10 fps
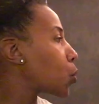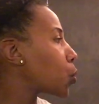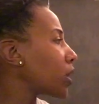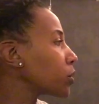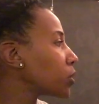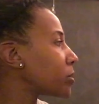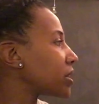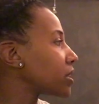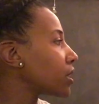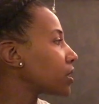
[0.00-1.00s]
one
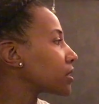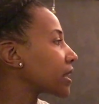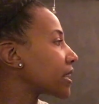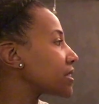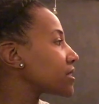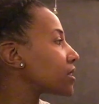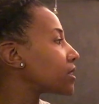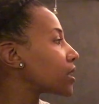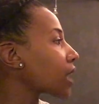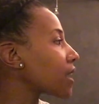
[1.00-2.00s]
woman lays
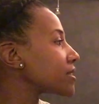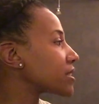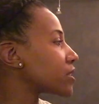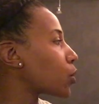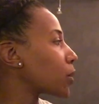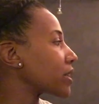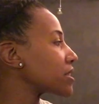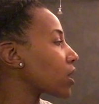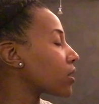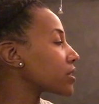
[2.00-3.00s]
the lassi coins
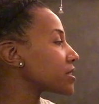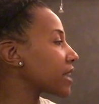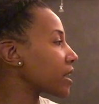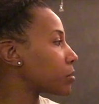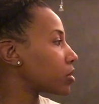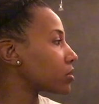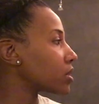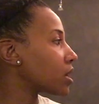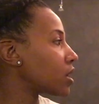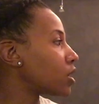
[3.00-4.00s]
on the table.
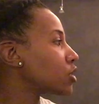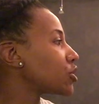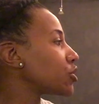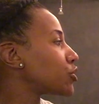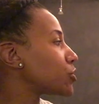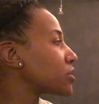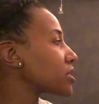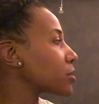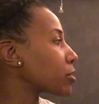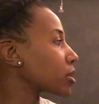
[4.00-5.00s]
She
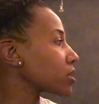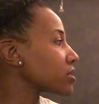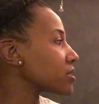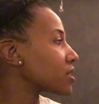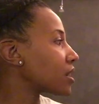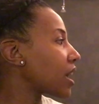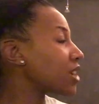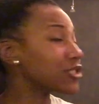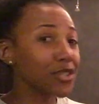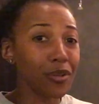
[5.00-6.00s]
chooses a purse
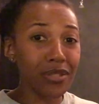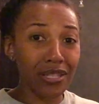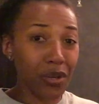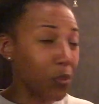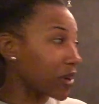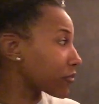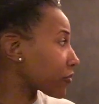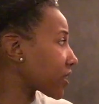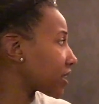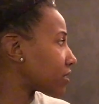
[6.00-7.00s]
and shows it to one
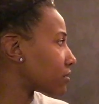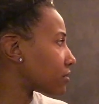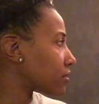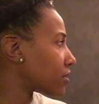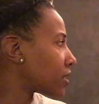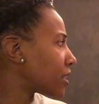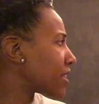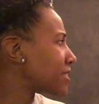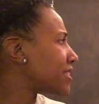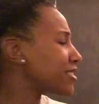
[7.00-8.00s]
friend.
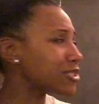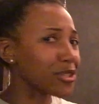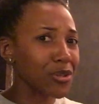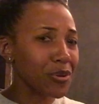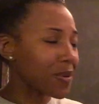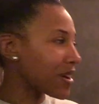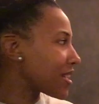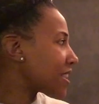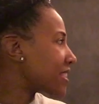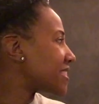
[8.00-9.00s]
Then 2,
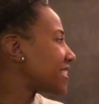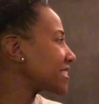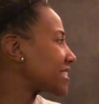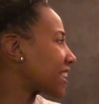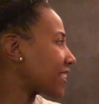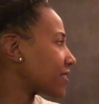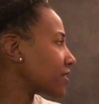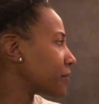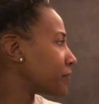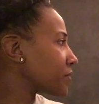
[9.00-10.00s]
then 10.
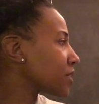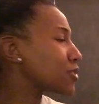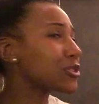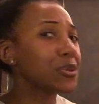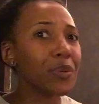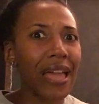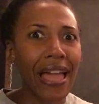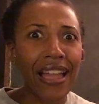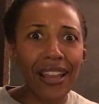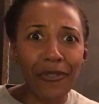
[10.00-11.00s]

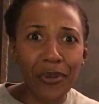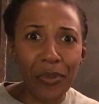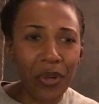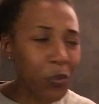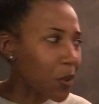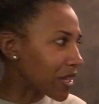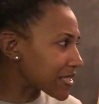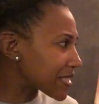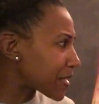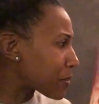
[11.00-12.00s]
Soon everyone
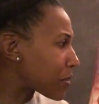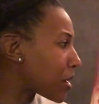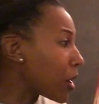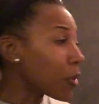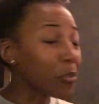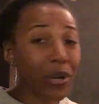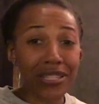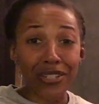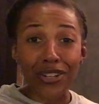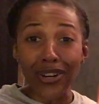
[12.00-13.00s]
wants them. Boys
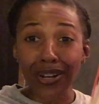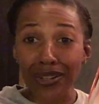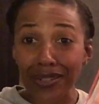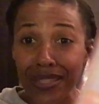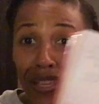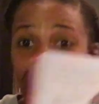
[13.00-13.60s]
and girls,